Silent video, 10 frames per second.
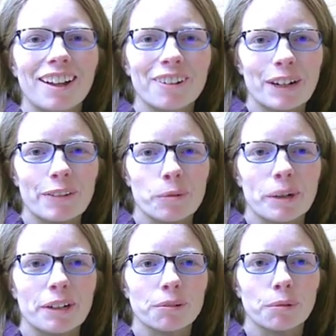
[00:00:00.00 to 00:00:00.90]
Okay,
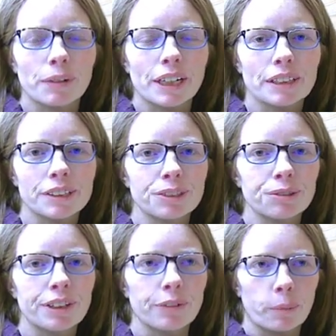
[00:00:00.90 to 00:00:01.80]
everybody, we're ready
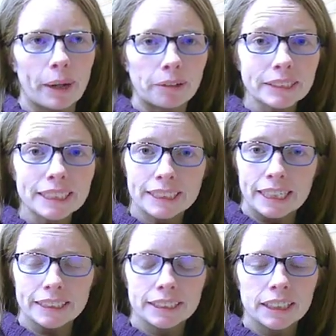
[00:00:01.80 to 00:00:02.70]
to give our brownies a
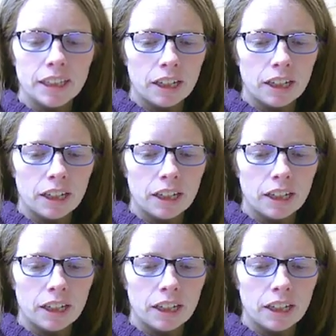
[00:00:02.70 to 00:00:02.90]
taste.